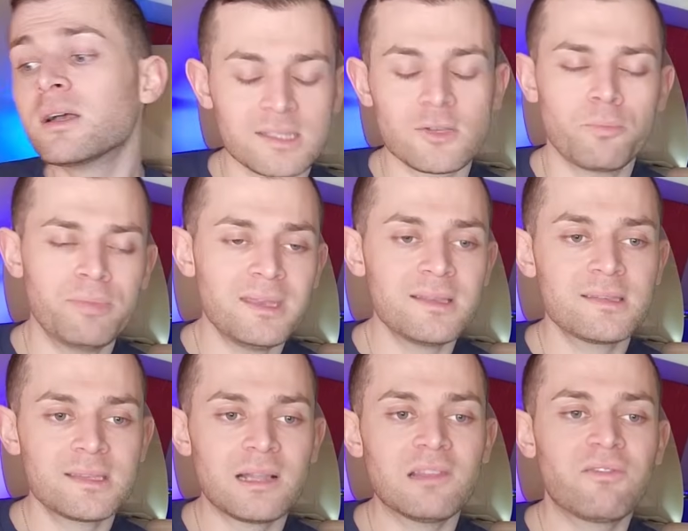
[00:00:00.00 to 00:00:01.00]
So being
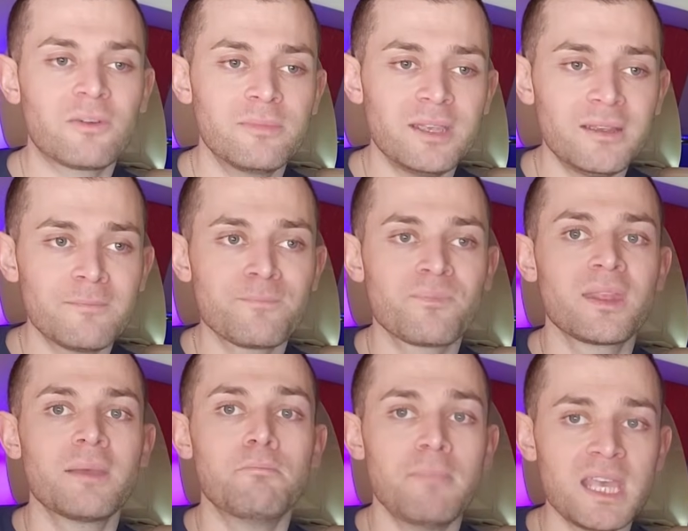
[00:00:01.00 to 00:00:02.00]
stealth for me
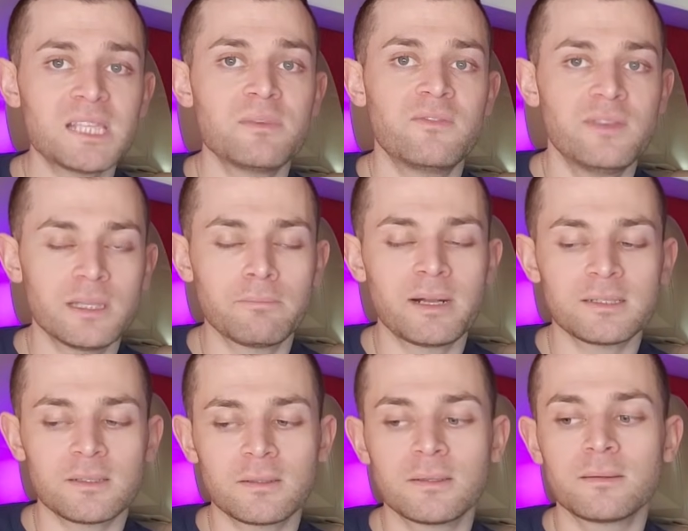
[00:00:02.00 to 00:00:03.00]
makes me feel
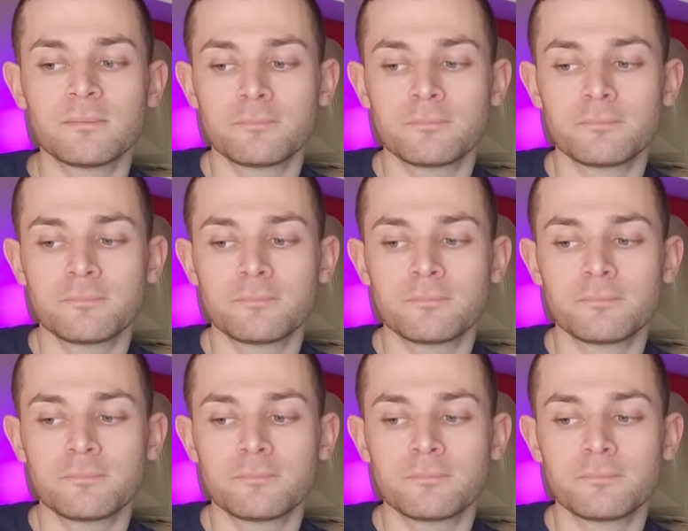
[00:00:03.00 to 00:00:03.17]
better.